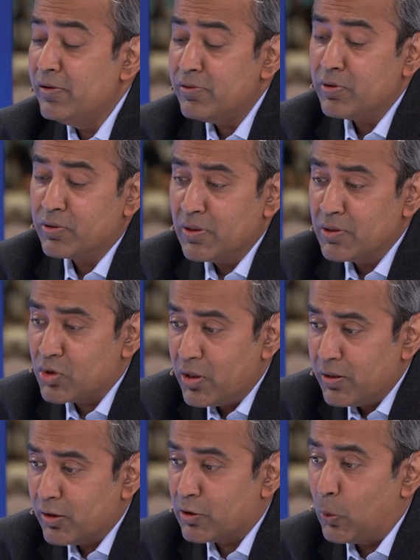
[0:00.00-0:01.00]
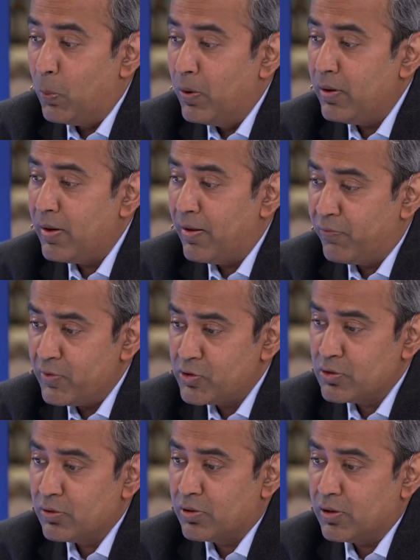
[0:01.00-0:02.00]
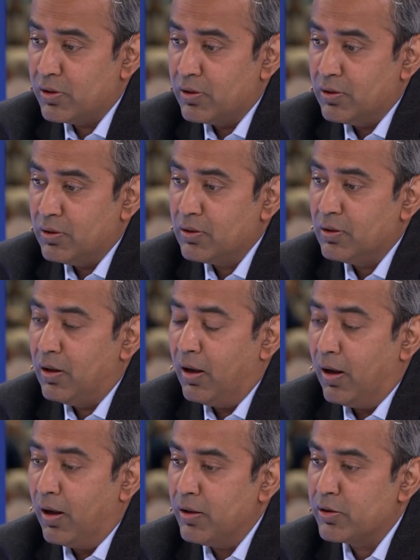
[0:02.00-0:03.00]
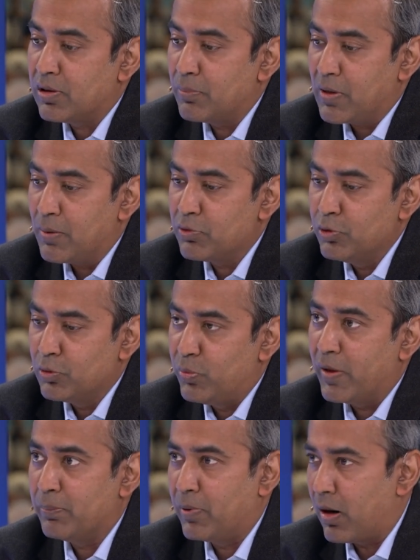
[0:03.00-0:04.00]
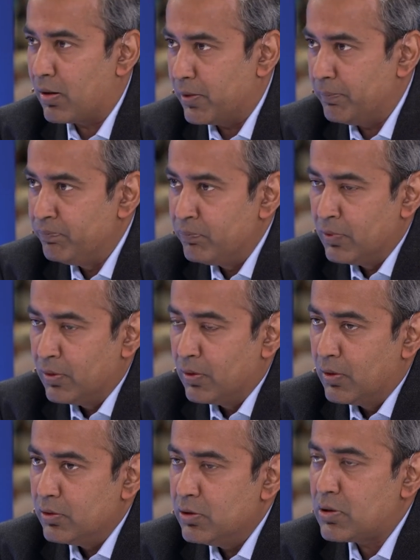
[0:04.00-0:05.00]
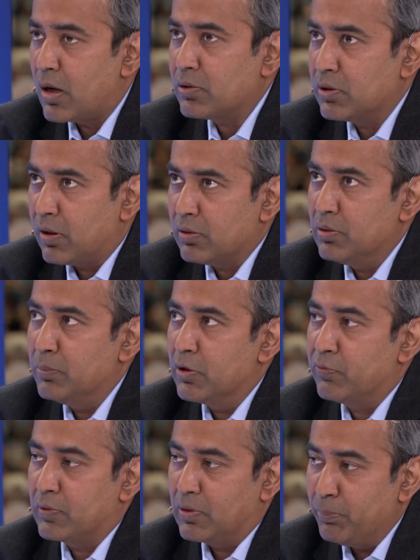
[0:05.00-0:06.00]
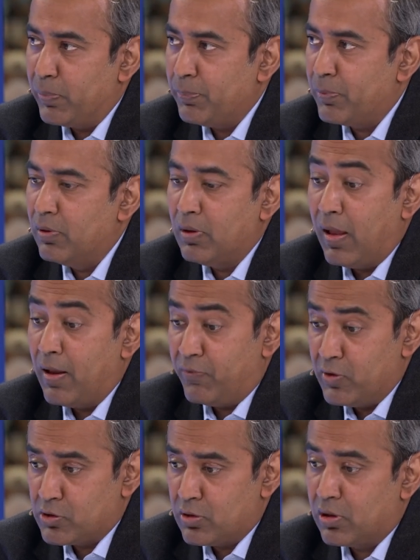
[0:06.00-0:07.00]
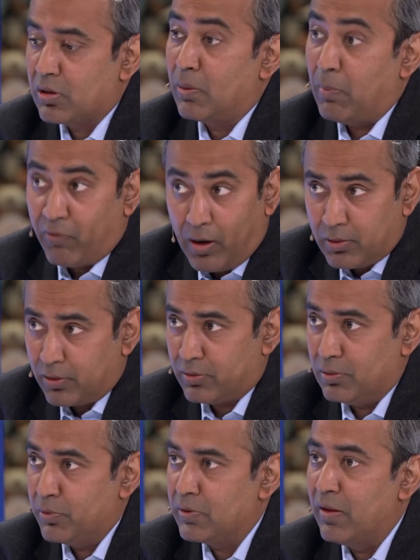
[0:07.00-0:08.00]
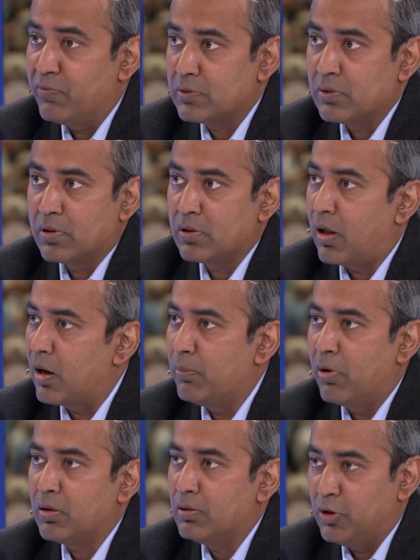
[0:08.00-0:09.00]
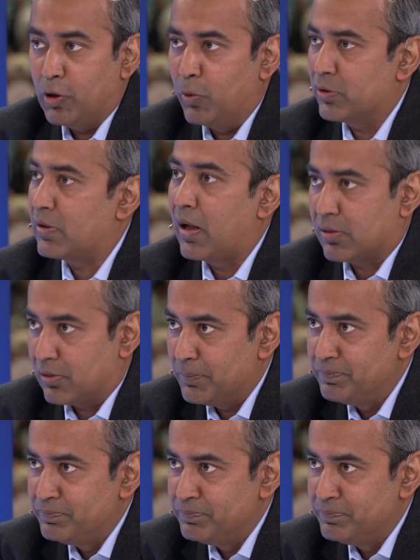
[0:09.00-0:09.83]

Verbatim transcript: interesting thing is the word efficiency uh, is sometimes used very broadly. Right. You talk to customers, for some people, efficiency, some of our customers, efficiency is all about the lowest cost.